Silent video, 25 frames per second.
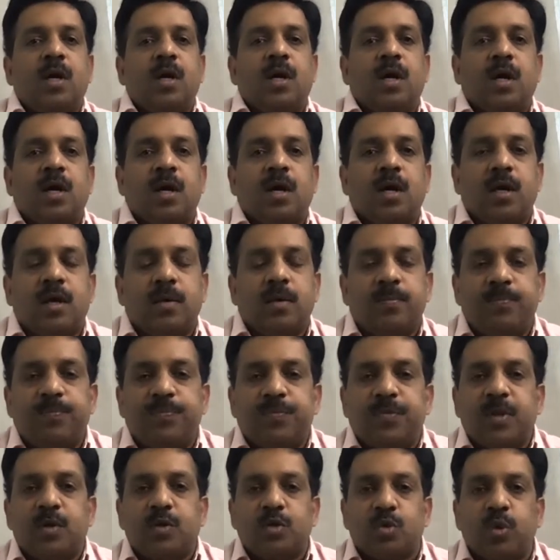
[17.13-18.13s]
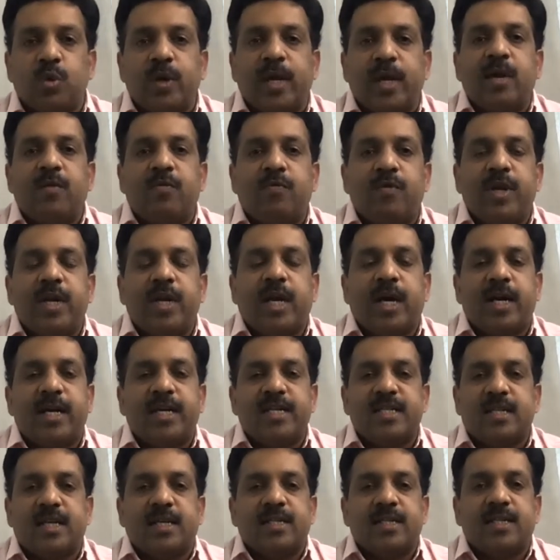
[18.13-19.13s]
Uh, today we are
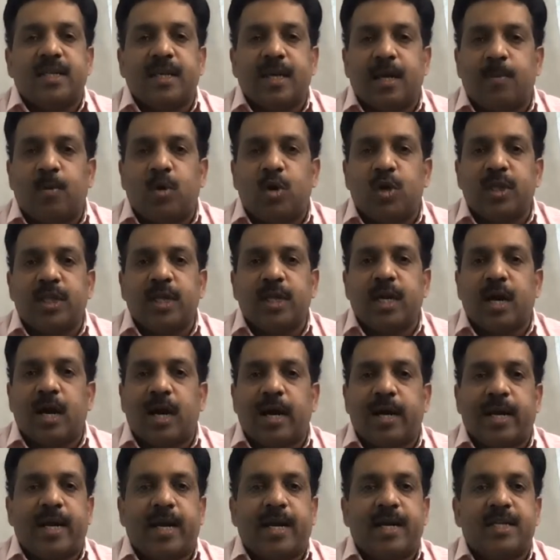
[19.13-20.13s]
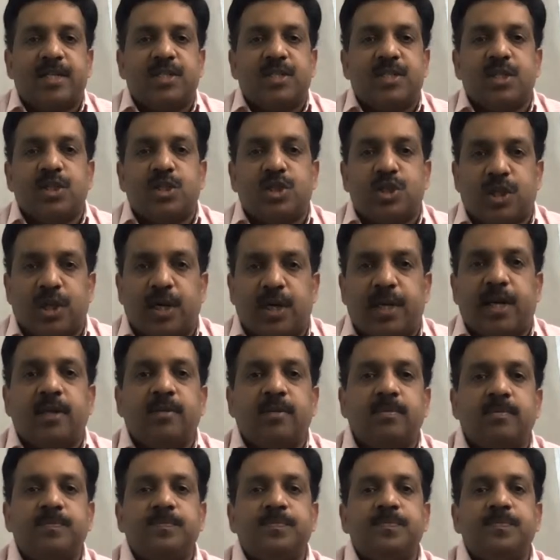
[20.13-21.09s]
discussing about the RIRS in children.